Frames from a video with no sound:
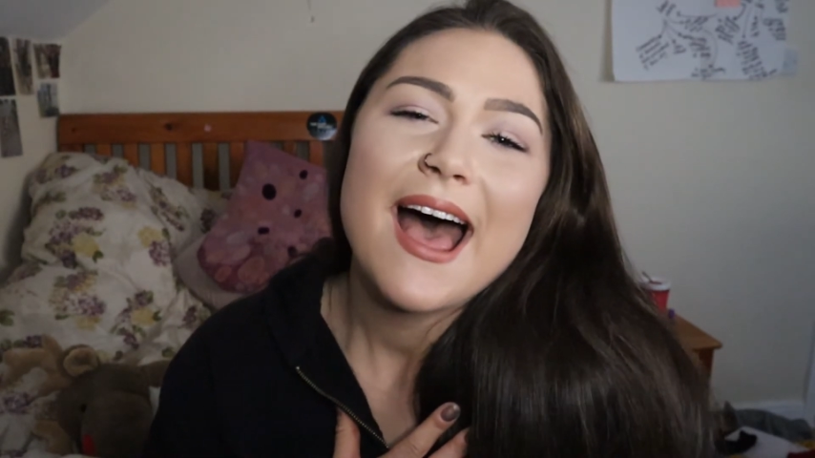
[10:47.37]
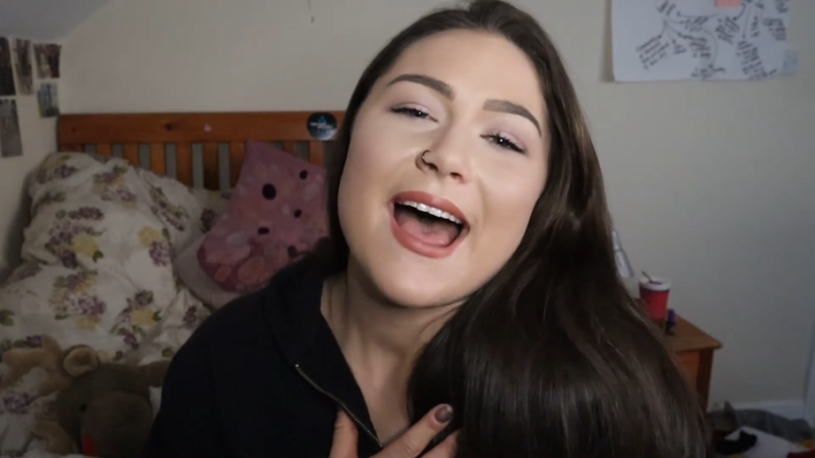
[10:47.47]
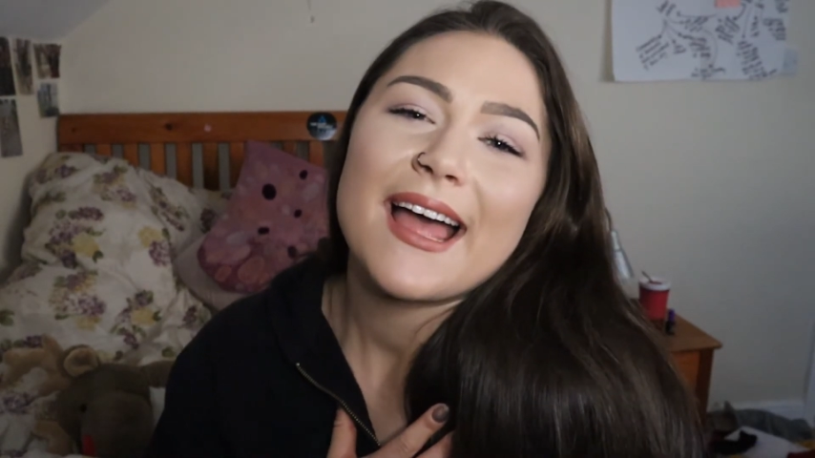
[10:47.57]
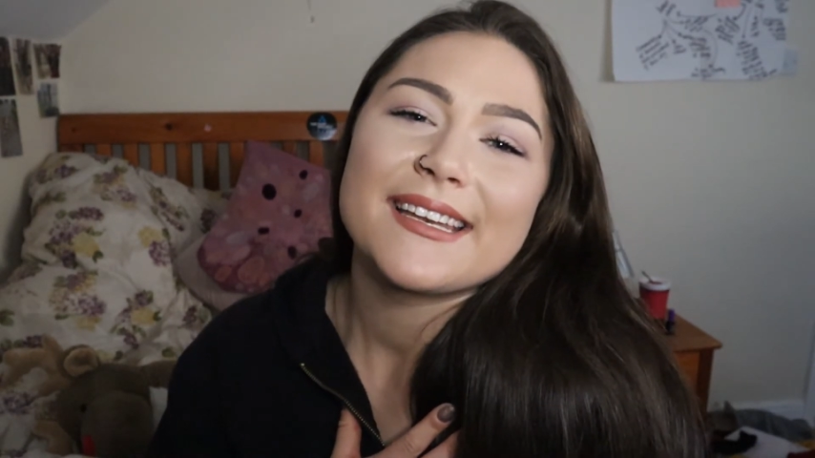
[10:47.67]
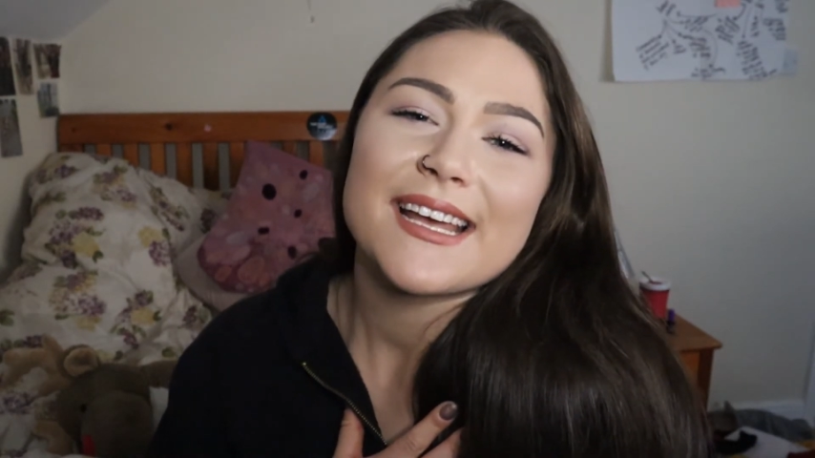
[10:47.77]

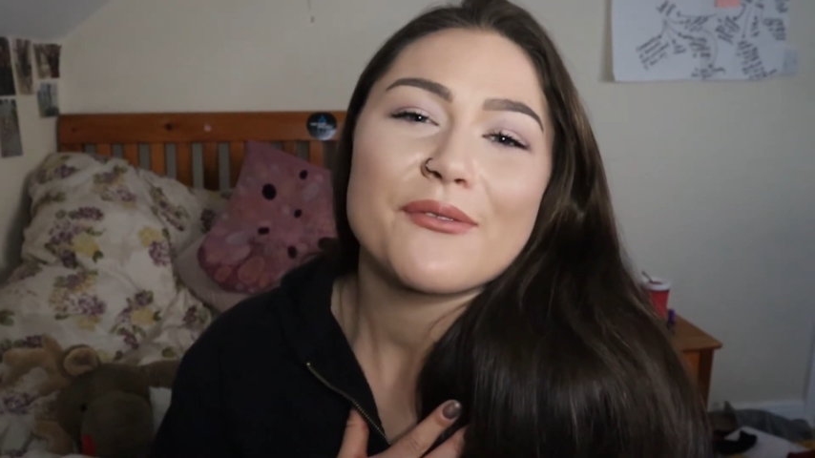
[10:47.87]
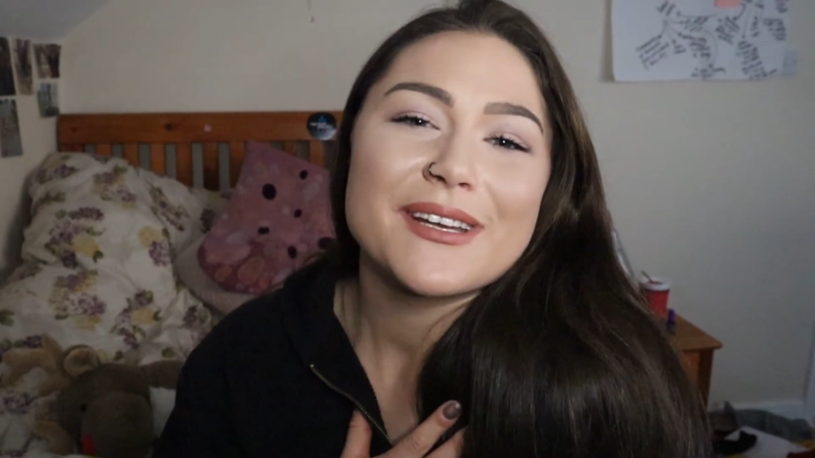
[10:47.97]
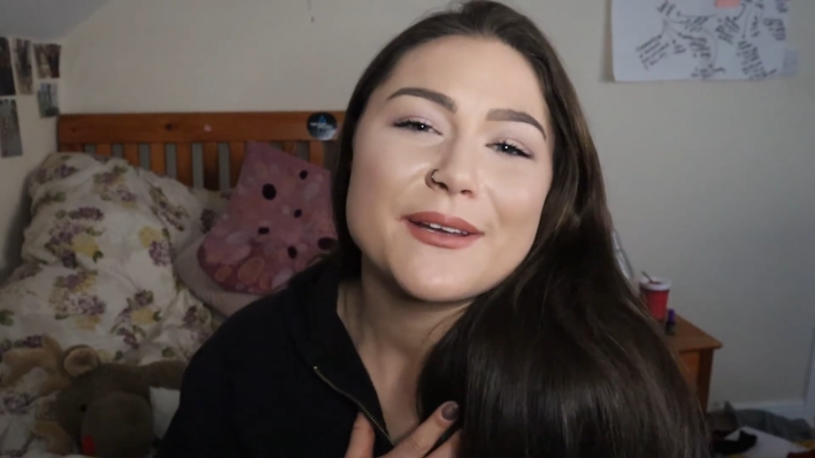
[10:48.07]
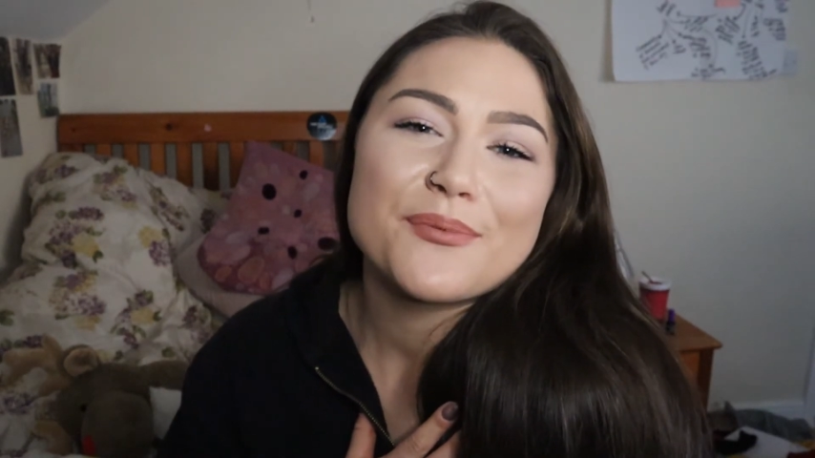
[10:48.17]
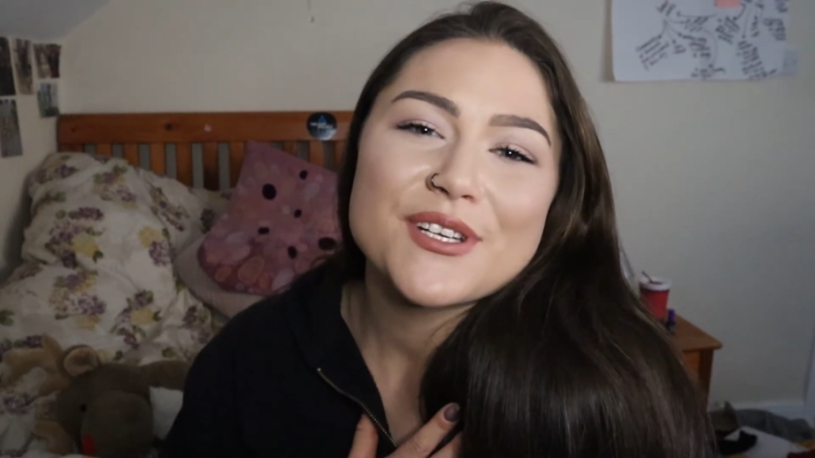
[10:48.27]
and I
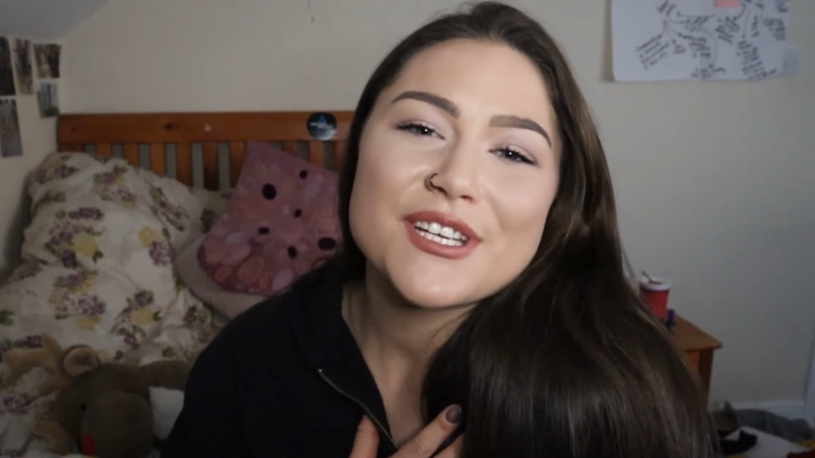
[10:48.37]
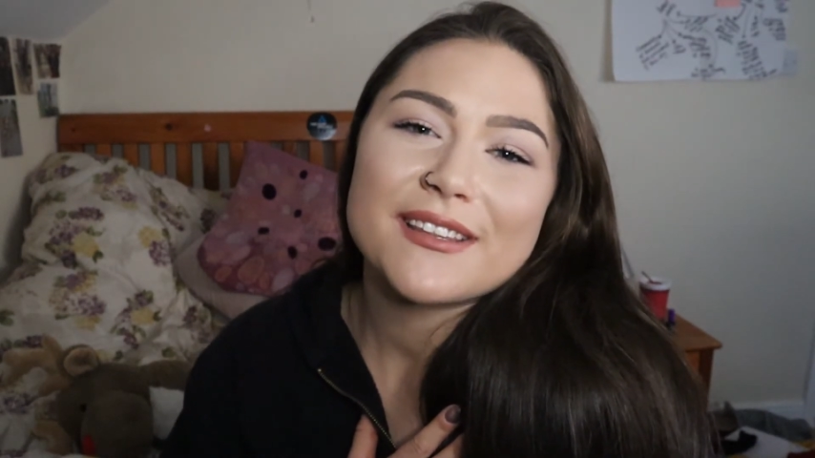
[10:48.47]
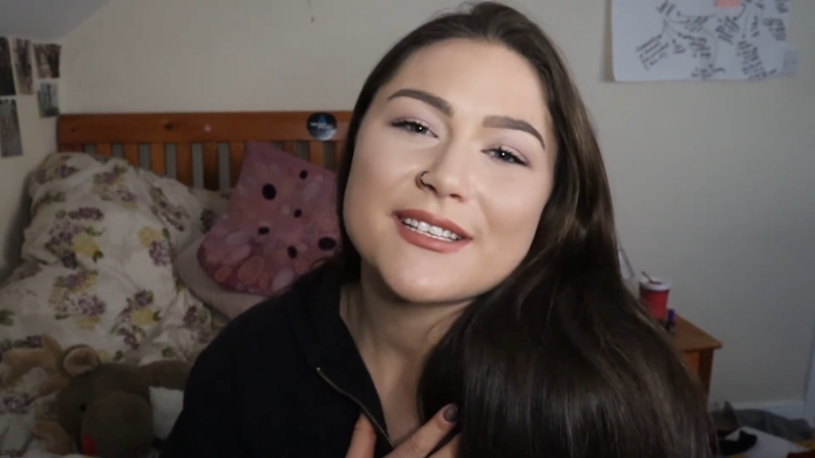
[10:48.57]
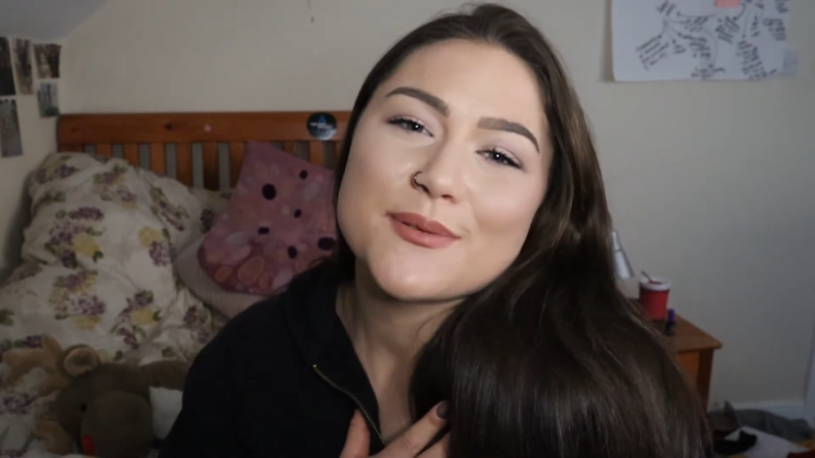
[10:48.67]
really appreciate the